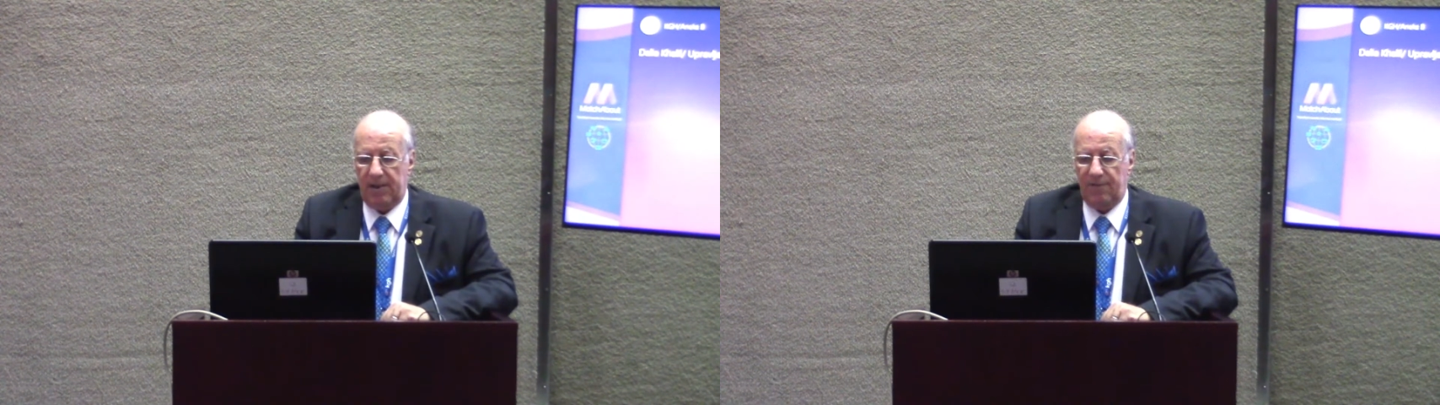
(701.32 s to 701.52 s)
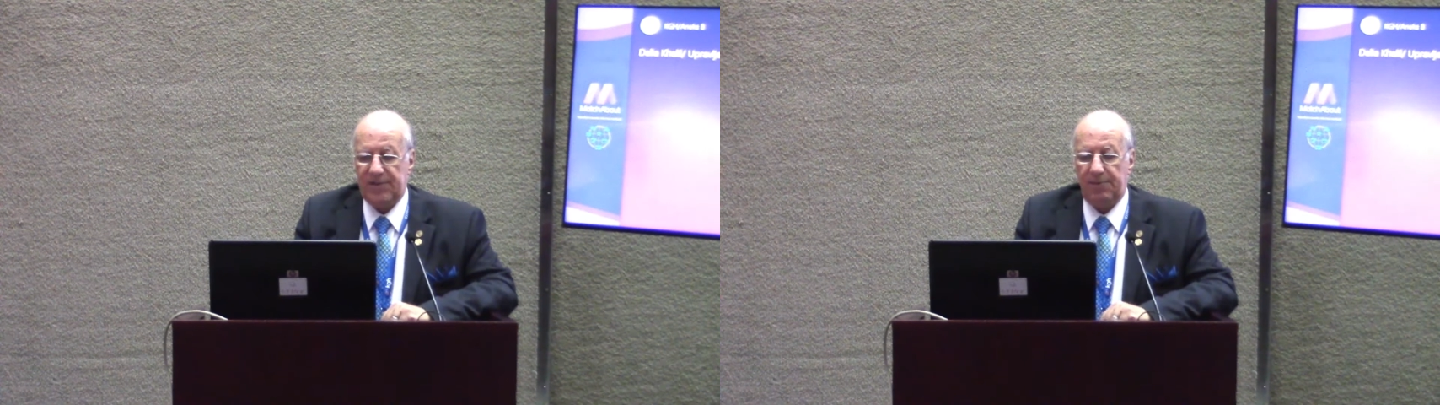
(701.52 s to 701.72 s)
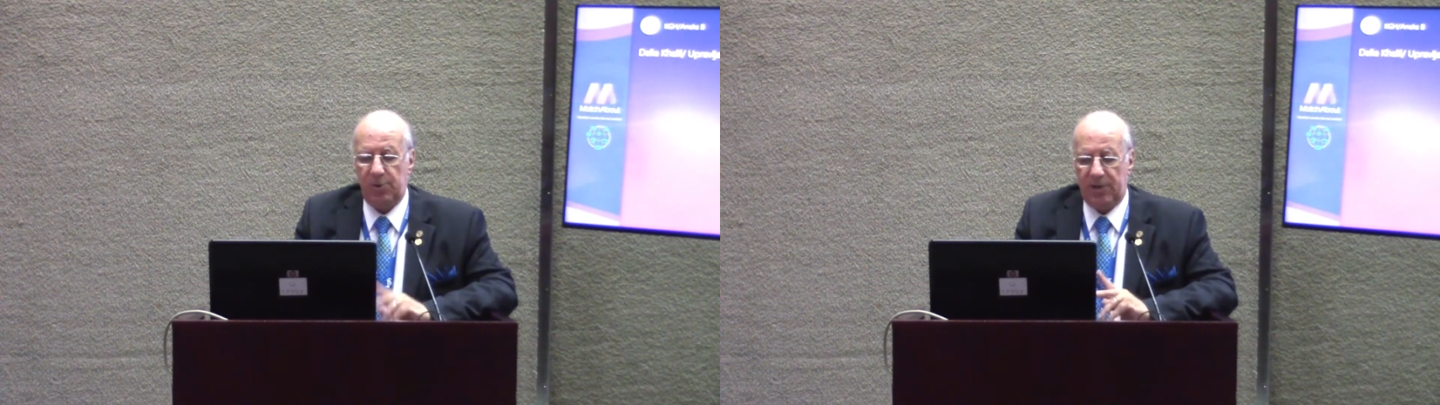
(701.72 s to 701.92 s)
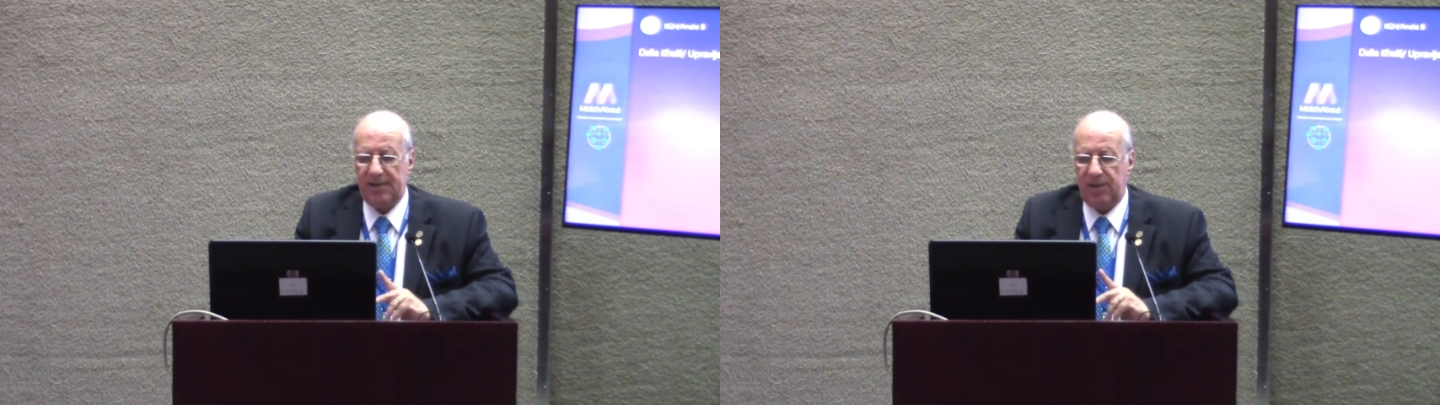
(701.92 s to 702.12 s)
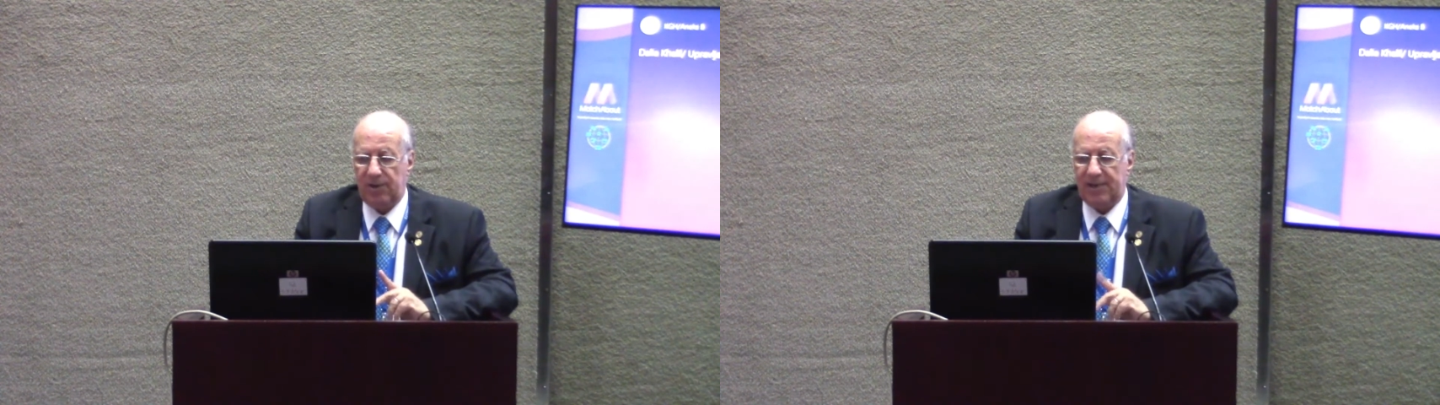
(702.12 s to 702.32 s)
You
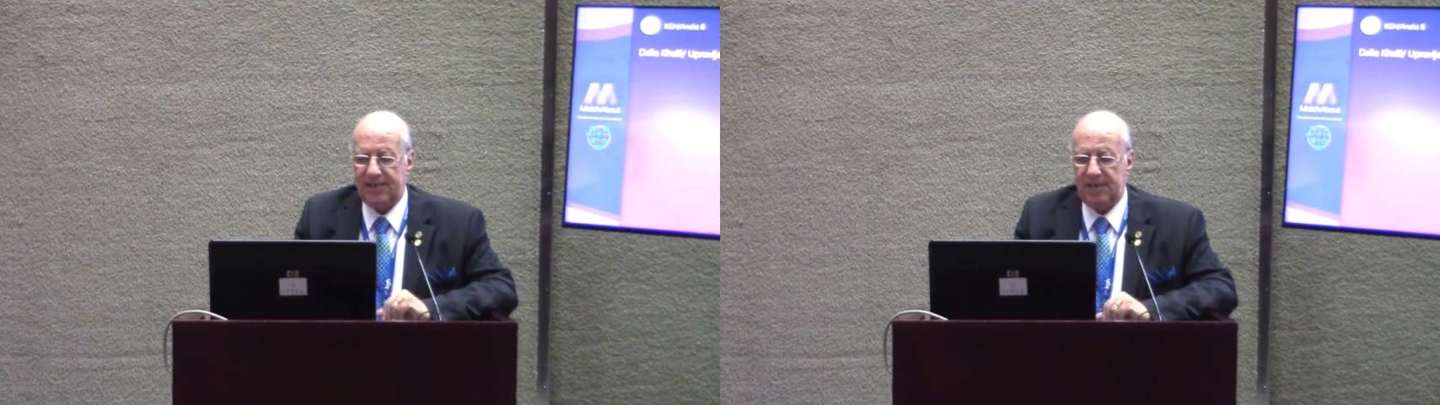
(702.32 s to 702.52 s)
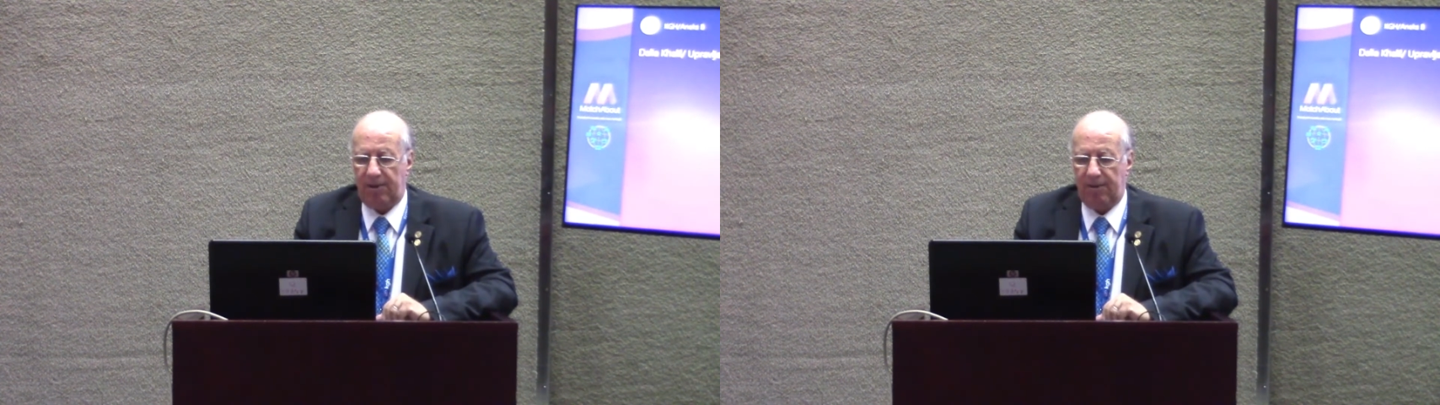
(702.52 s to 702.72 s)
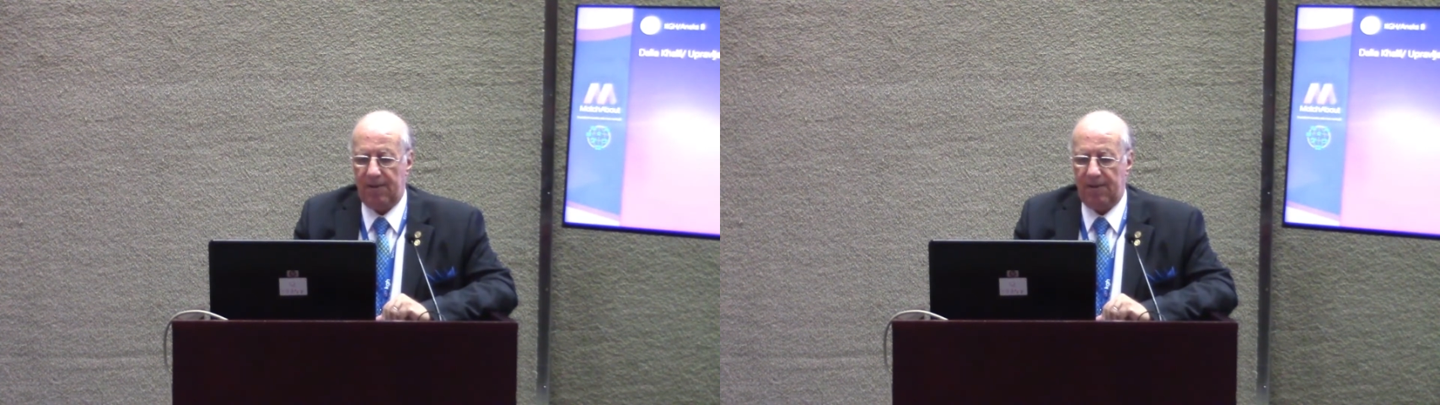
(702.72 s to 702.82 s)
can see.